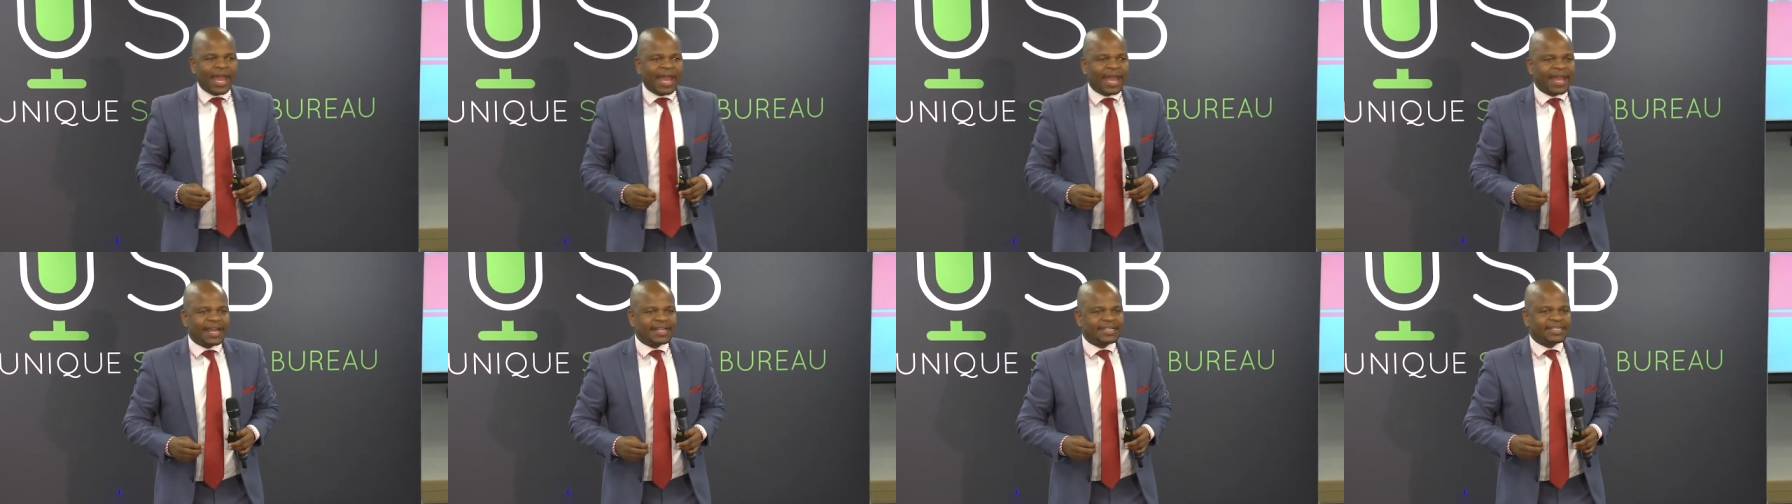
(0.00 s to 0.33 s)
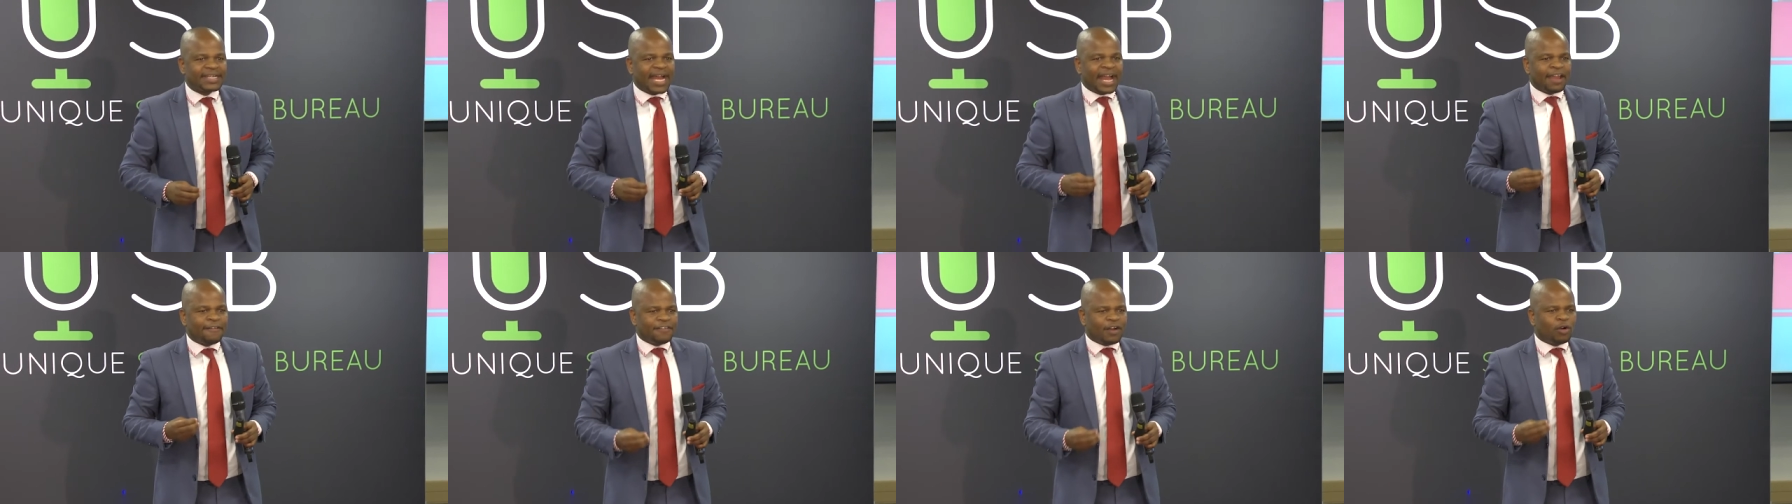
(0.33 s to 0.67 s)
And
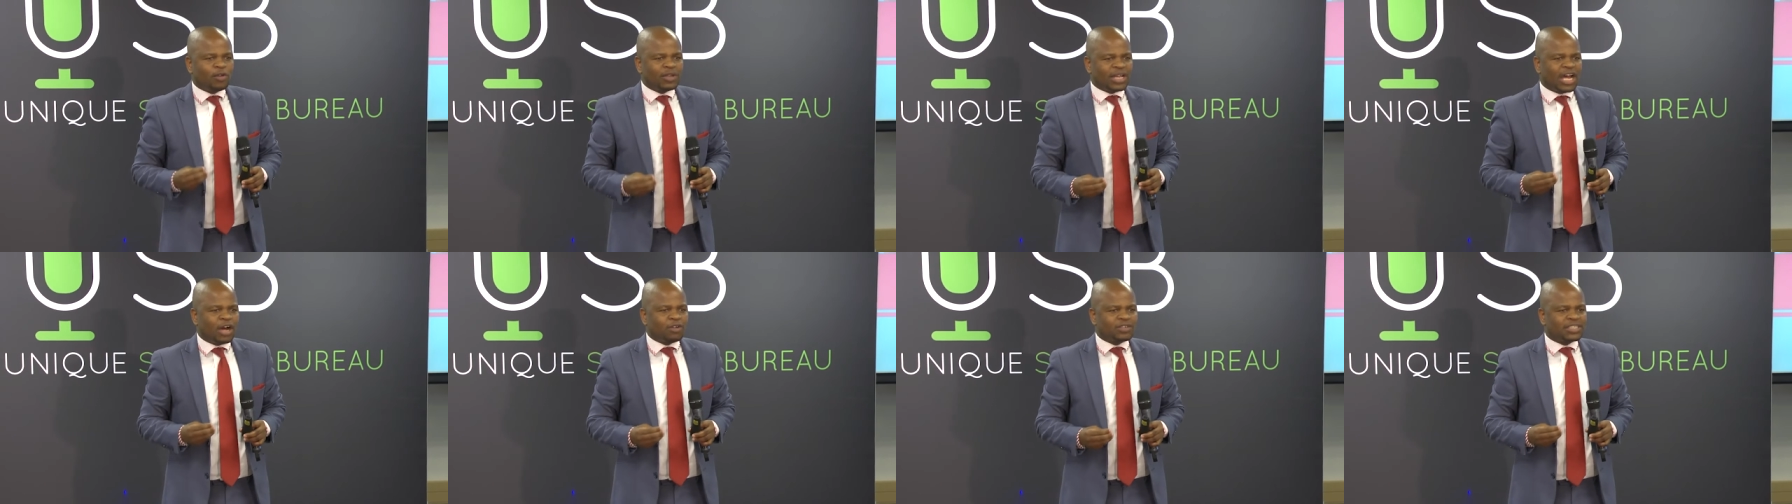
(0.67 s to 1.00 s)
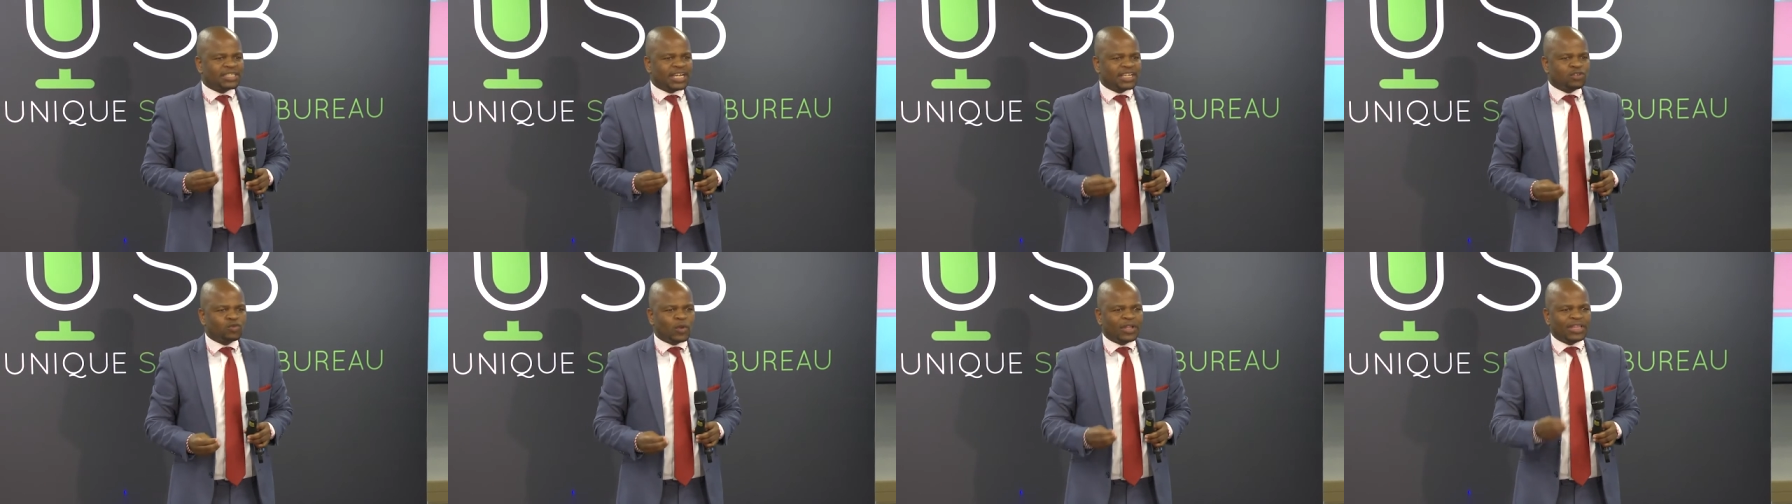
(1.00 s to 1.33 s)
I found out
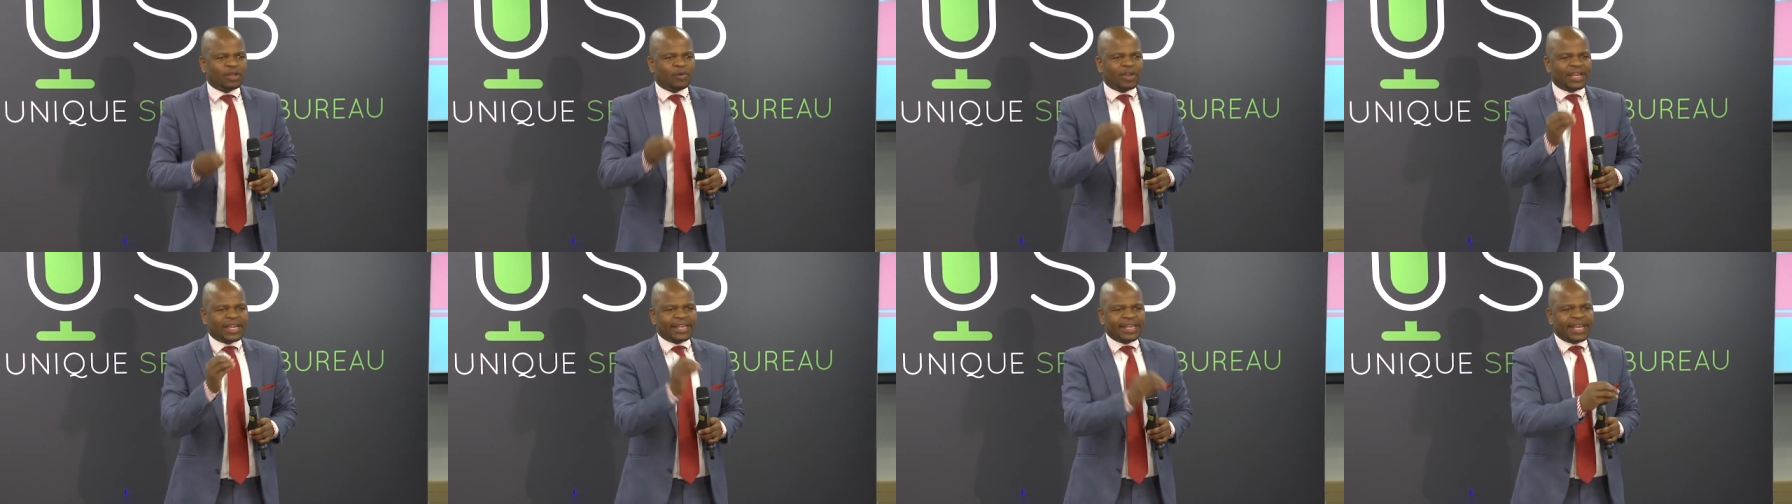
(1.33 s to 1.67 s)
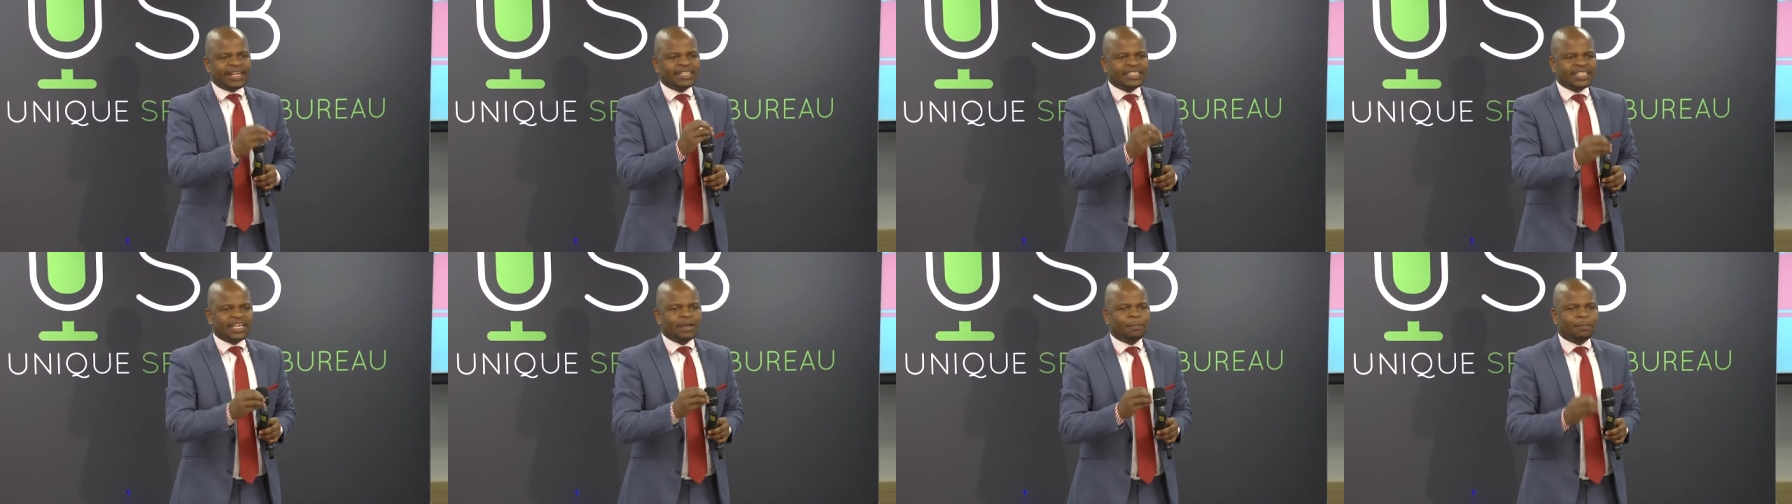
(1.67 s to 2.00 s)
that when they were
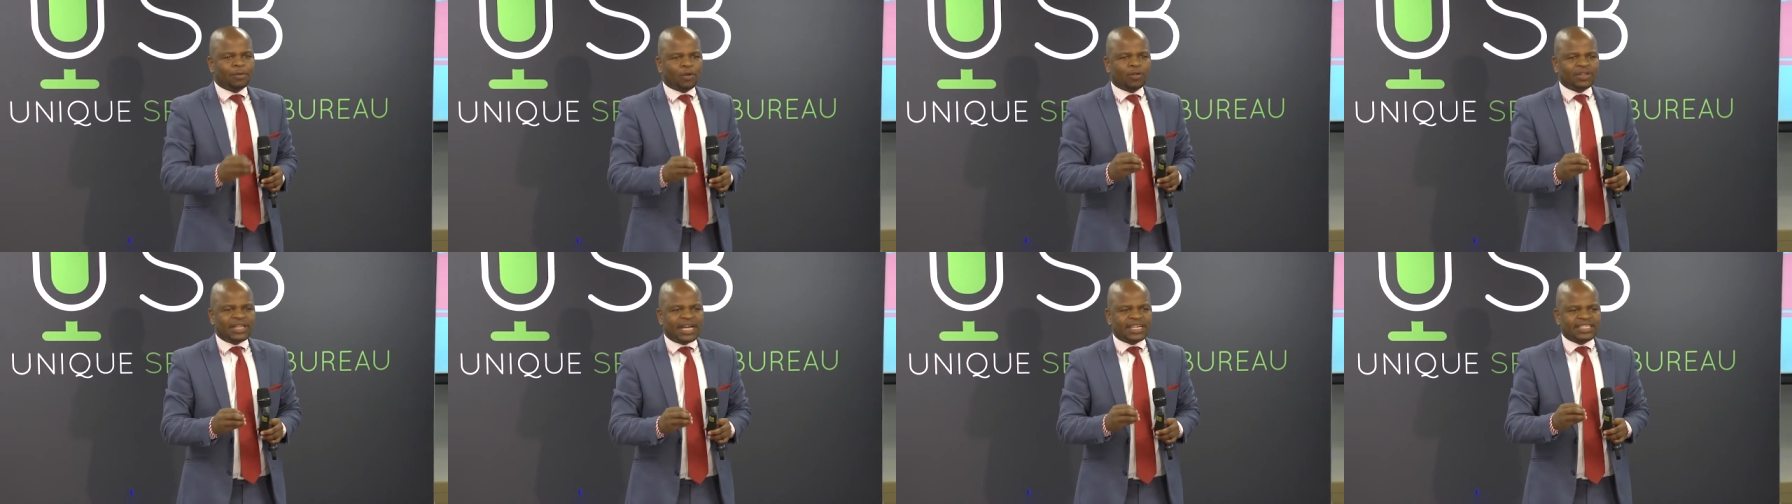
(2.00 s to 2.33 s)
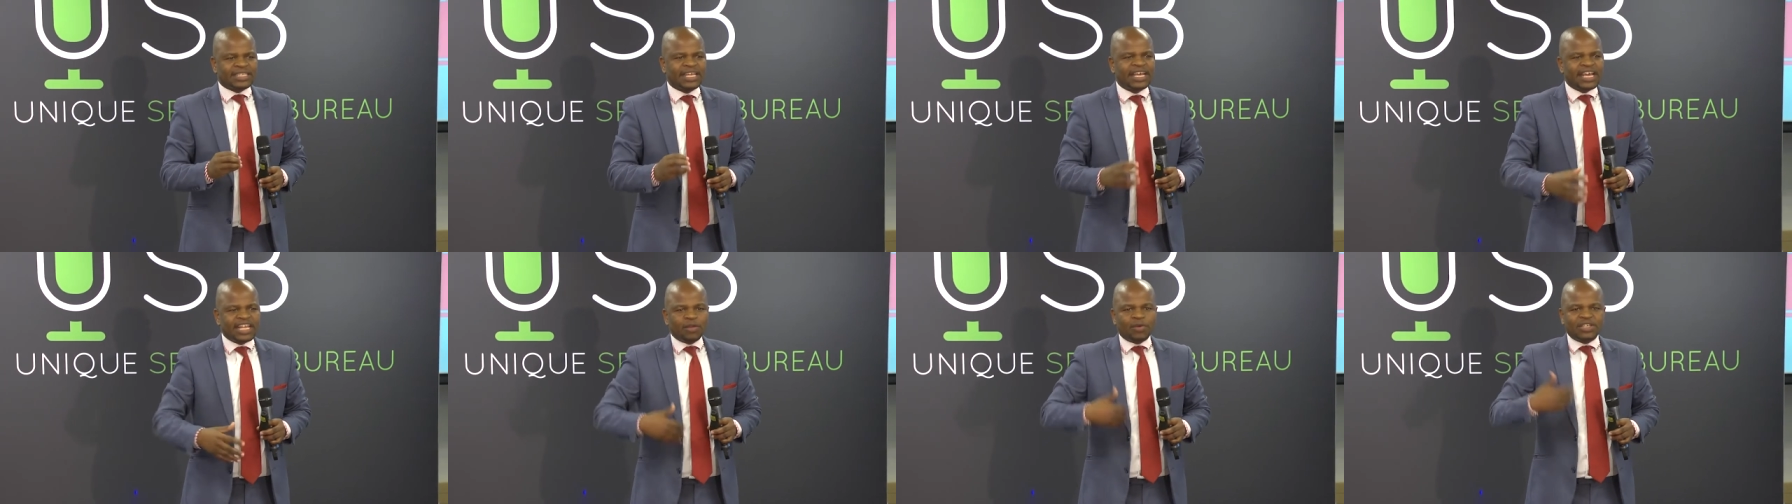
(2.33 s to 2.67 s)
creating products,